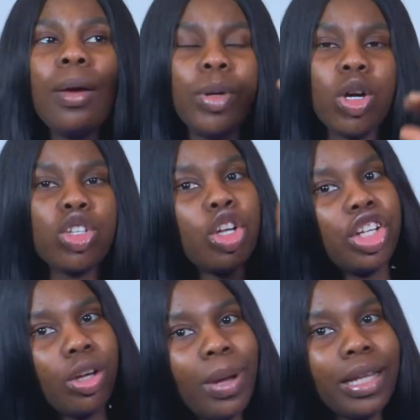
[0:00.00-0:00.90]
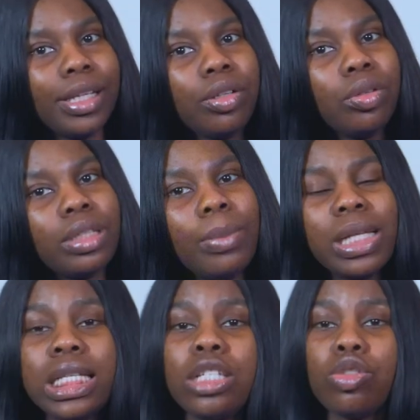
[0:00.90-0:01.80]
because on a normal day,
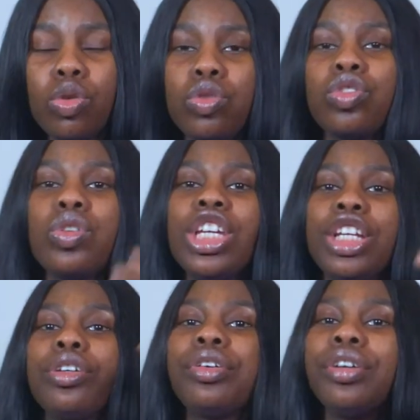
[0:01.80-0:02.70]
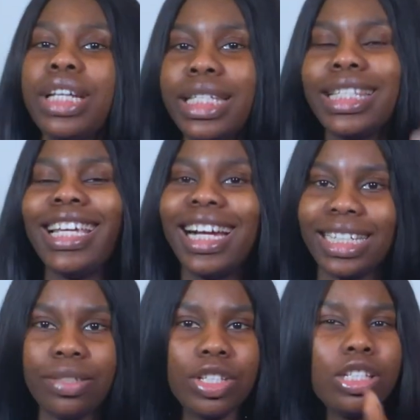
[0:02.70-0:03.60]
glutamate is known to increase the
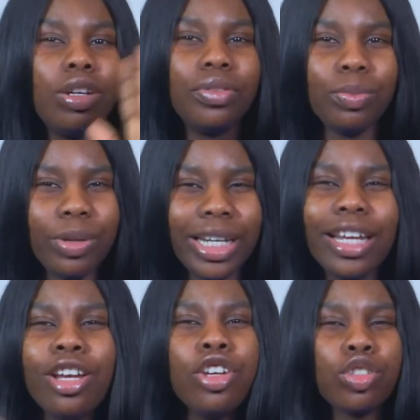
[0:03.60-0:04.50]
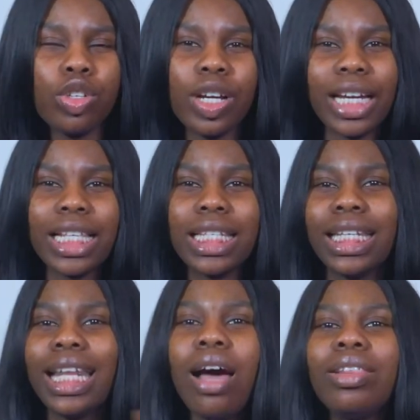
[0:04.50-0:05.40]
activity of the brain. So you are
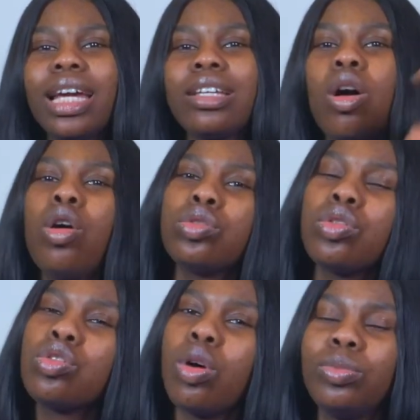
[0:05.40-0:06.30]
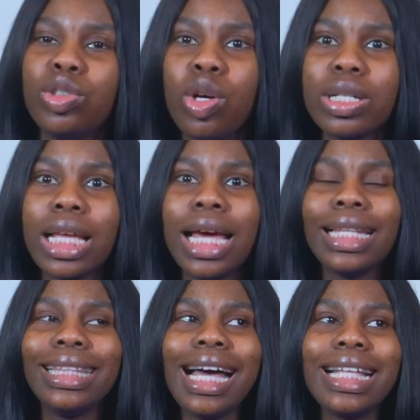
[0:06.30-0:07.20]
getting, now there are also some drugs
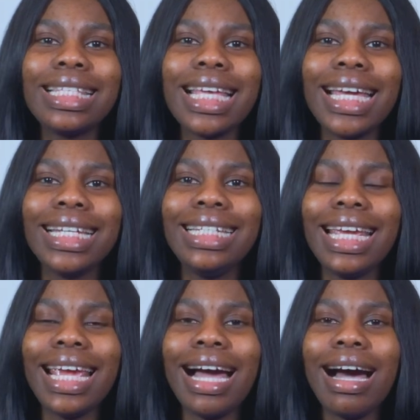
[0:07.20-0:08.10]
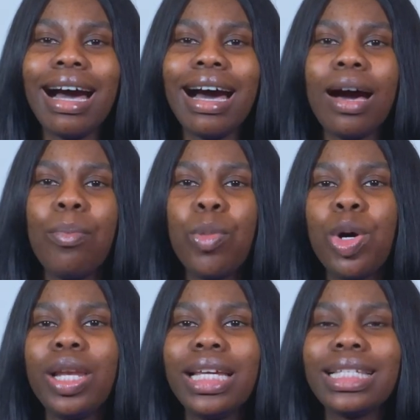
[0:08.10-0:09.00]
that they are
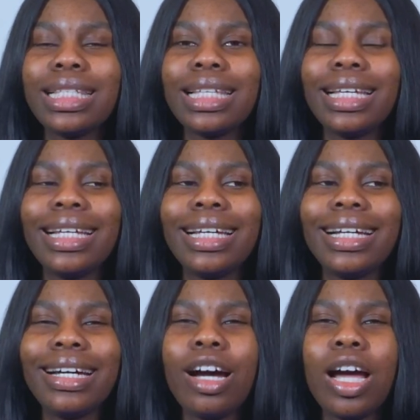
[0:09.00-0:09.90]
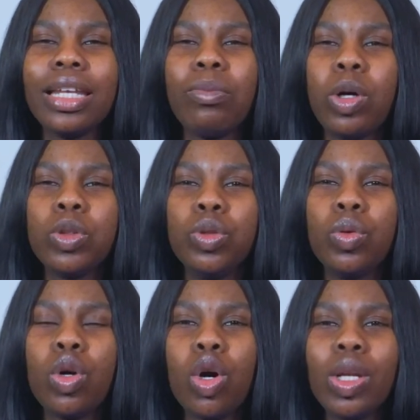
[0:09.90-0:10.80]
more or less what you
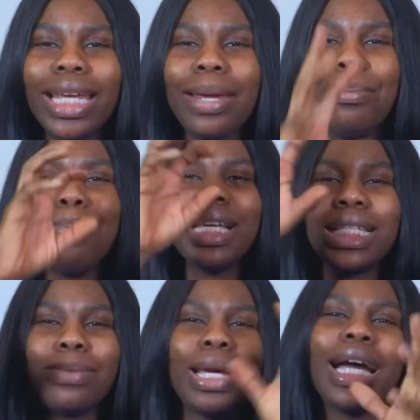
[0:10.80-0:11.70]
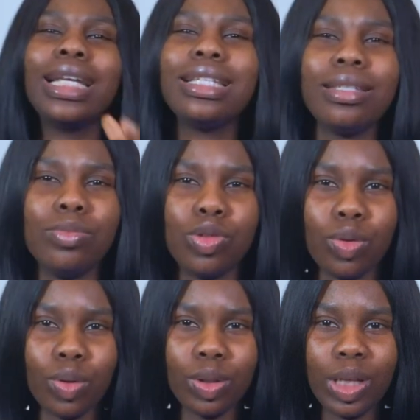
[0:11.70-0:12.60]
would call a mixed mechanism
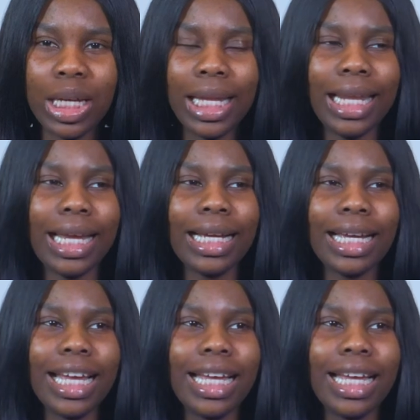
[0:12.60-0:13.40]
drug. Like,